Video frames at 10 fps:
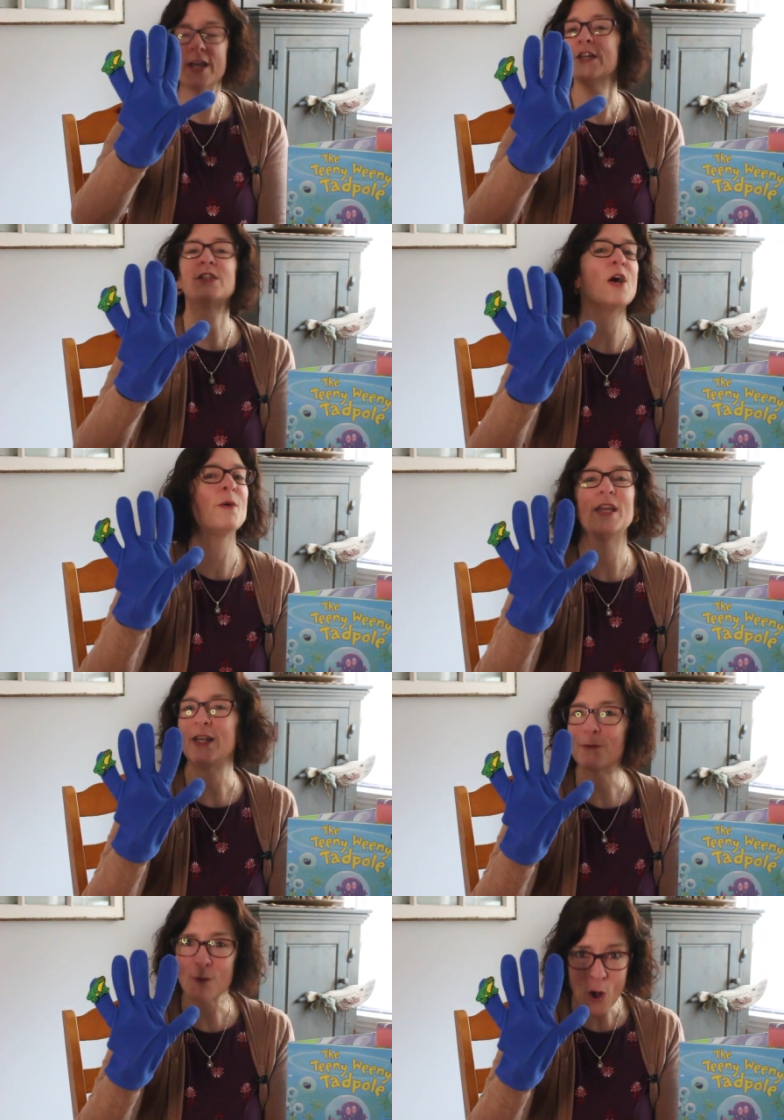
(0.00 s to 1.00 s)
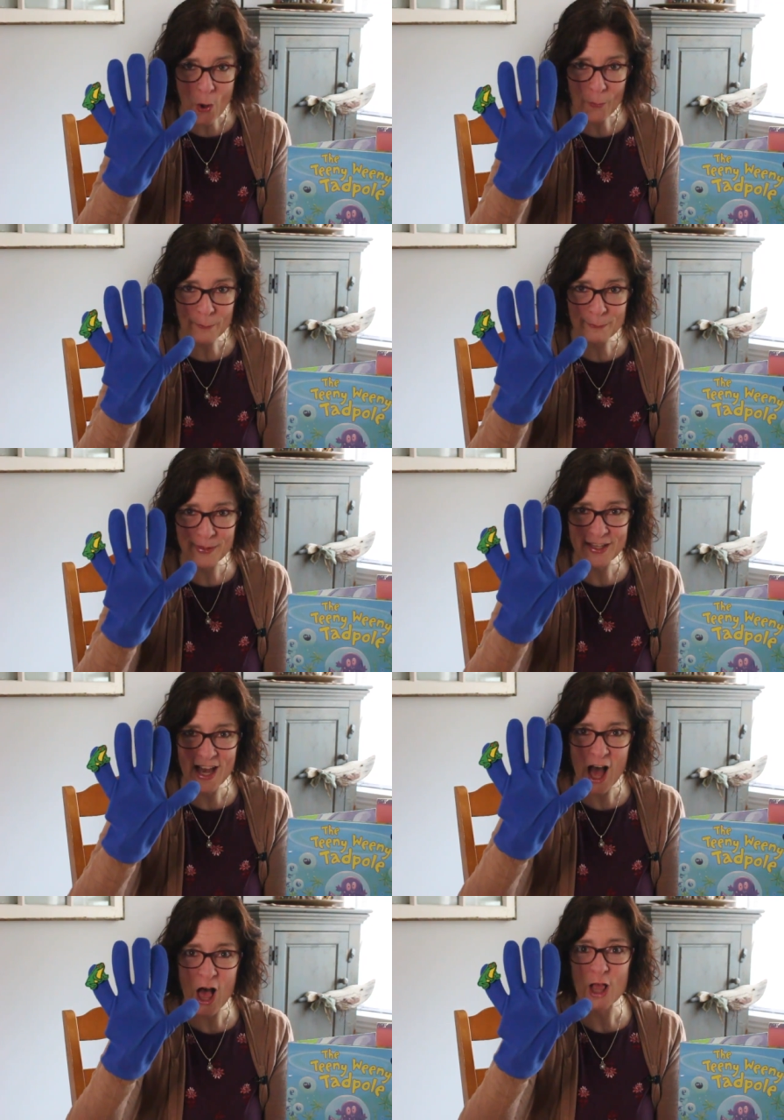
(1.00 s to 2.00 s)
So he won't be
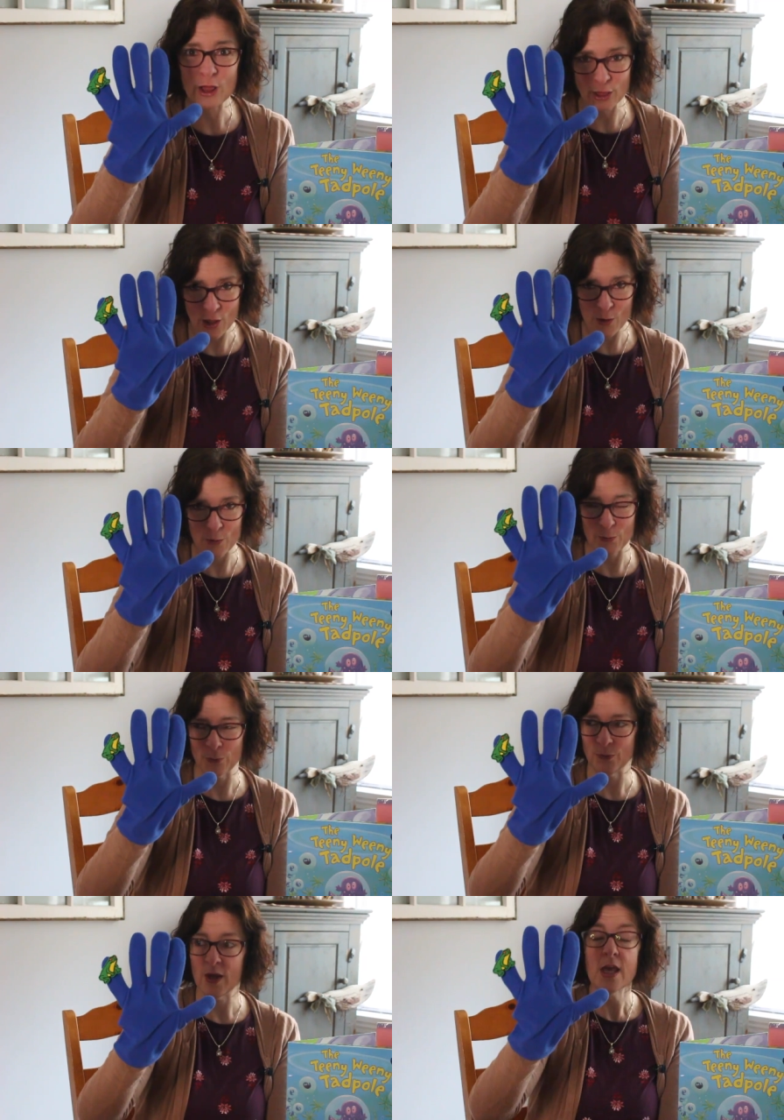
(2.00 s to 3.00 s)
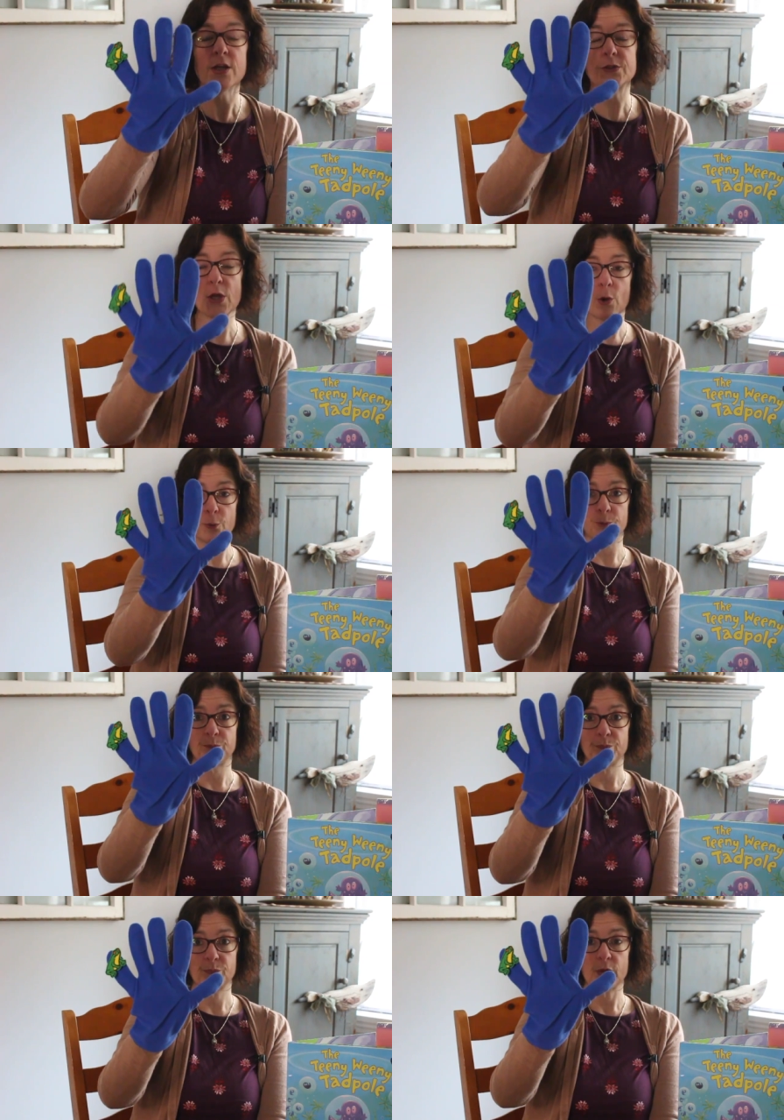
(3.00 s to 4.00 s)
alone. So
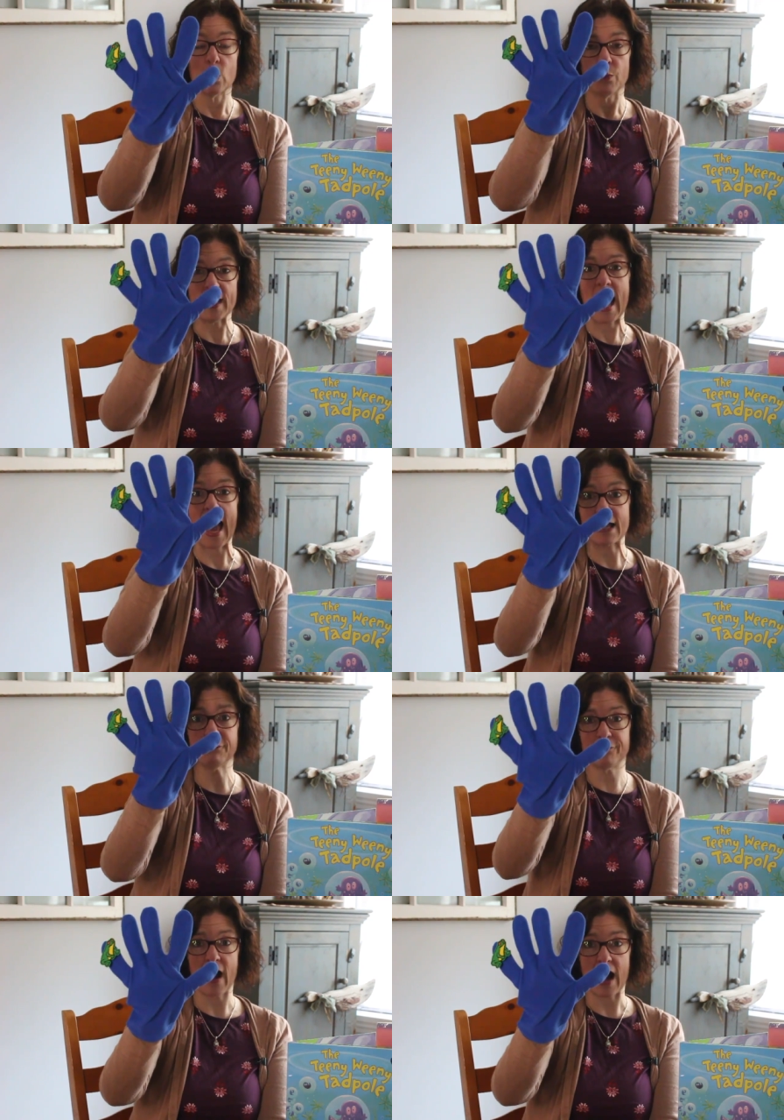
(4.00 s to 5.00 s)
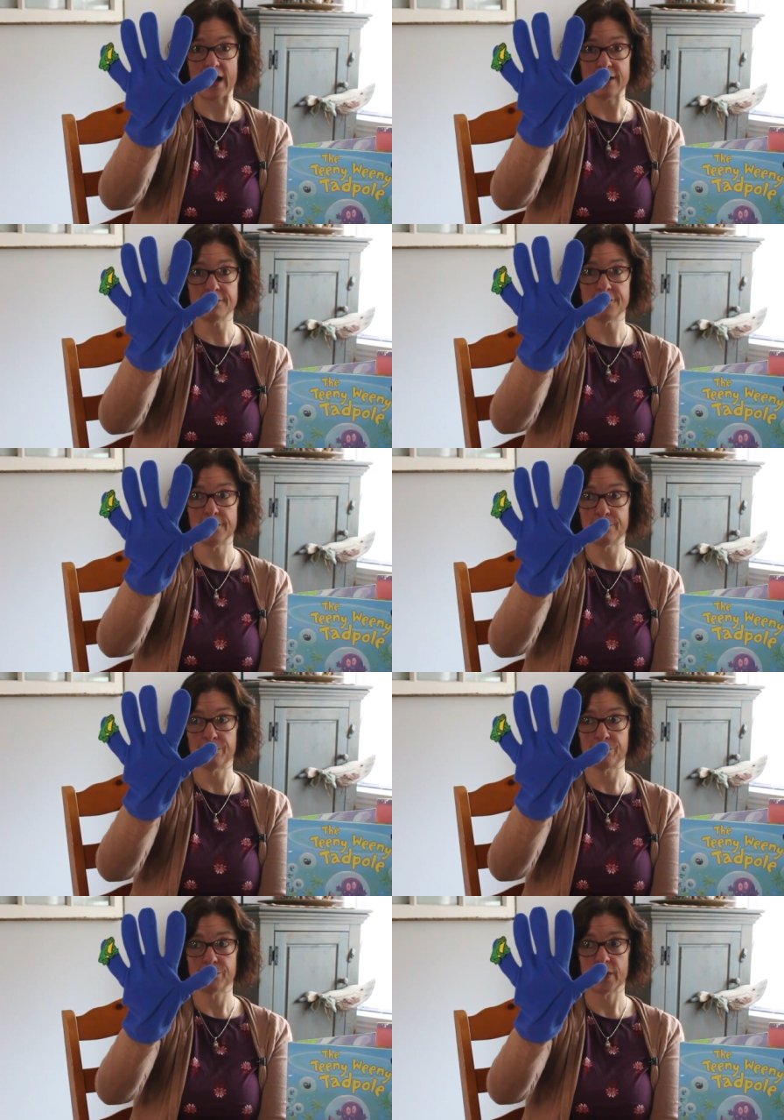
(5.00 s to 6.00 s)
we had five
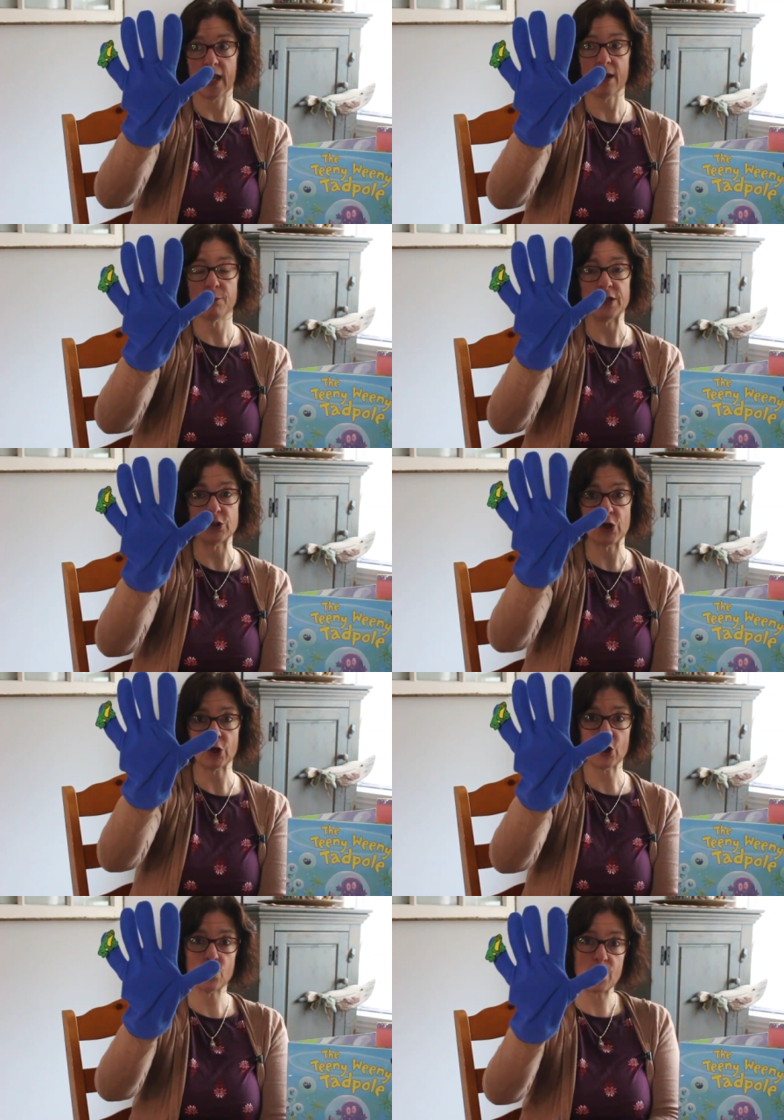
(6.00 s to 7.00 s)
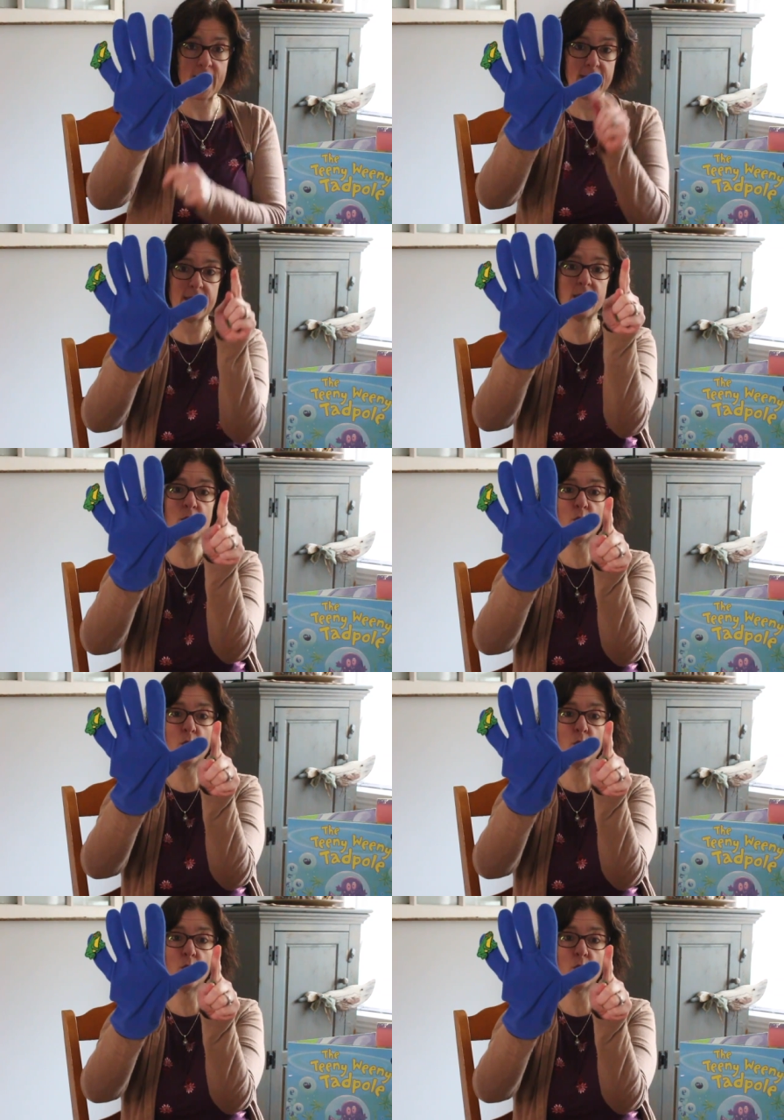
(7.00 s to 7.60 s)
and we took away